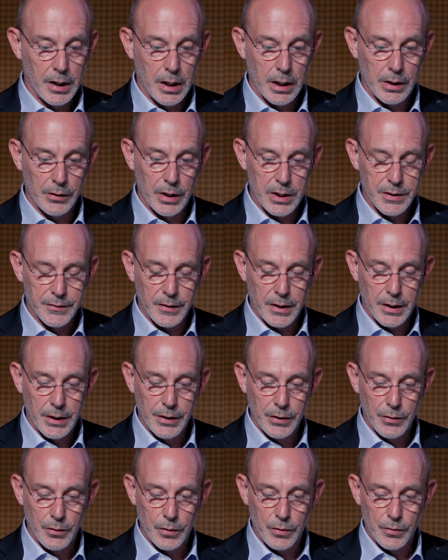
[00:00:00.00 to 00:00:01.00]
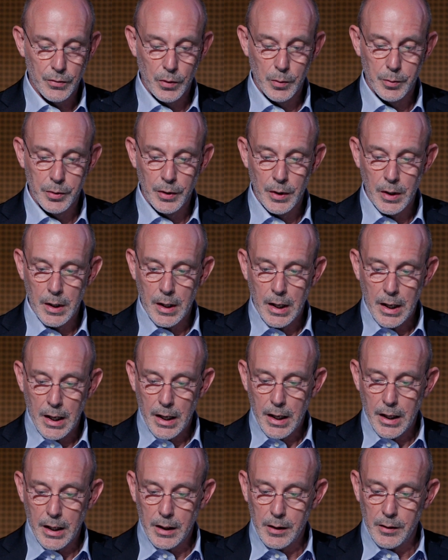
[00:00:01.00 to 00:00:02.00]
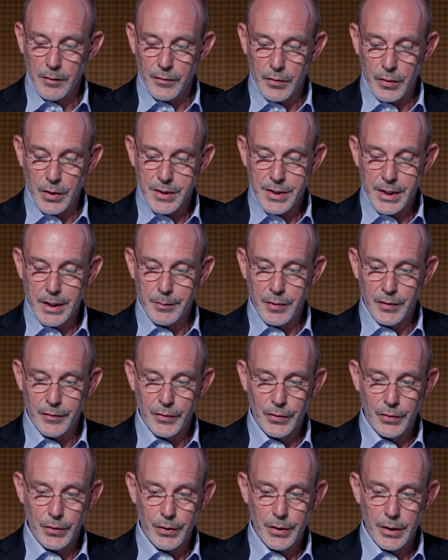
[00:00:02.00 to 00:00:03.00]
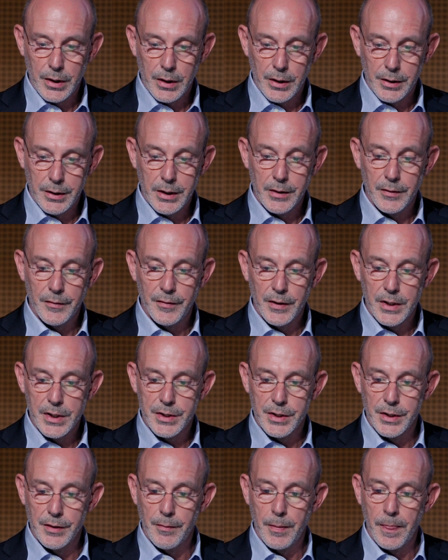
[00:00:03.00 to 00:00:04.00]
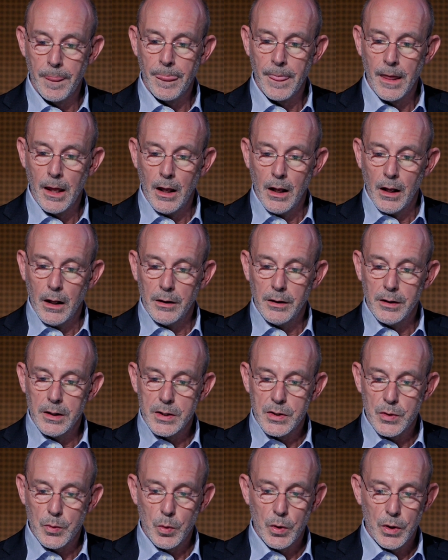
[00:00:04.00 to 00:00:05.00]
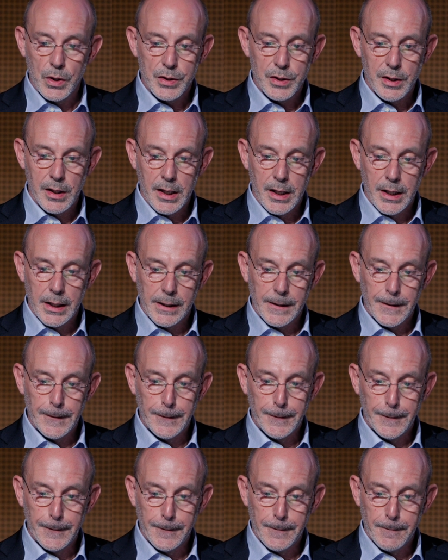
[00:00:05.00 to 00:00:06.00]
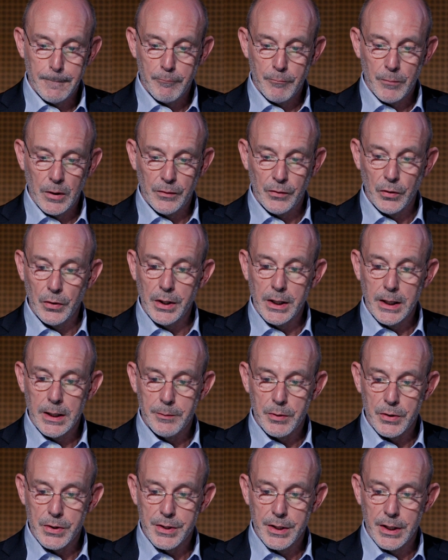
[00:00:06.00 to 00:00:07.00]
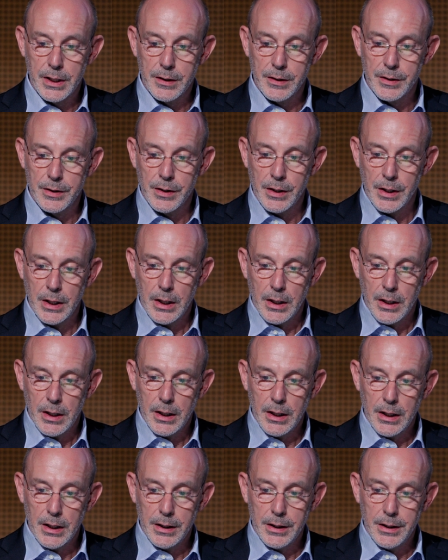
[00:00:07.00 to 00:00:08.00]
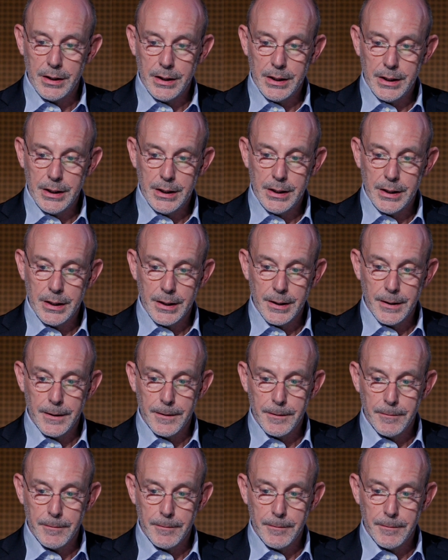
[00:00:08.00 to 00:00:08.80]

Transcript: ACUNEX Vario group. And for example, for near vision, this was like 38% in the